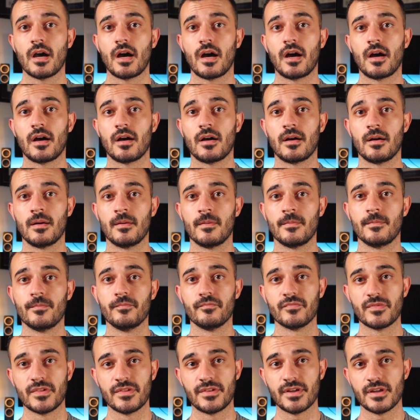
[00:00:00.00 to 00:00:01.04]

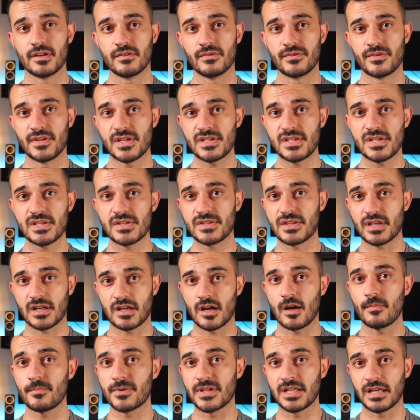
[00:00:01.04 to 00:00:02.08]
This is the
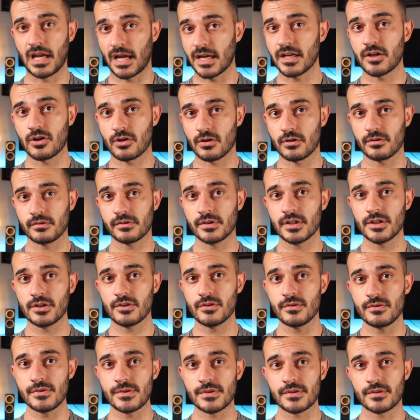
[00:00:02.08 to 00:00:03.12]
company I currently
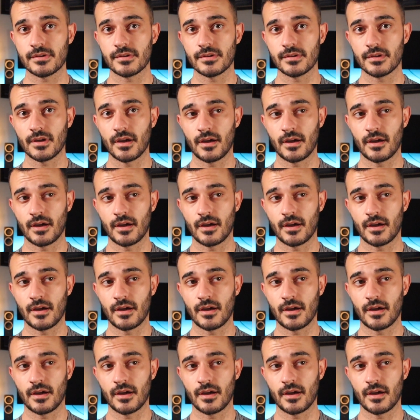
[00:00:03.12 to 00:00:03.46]
use.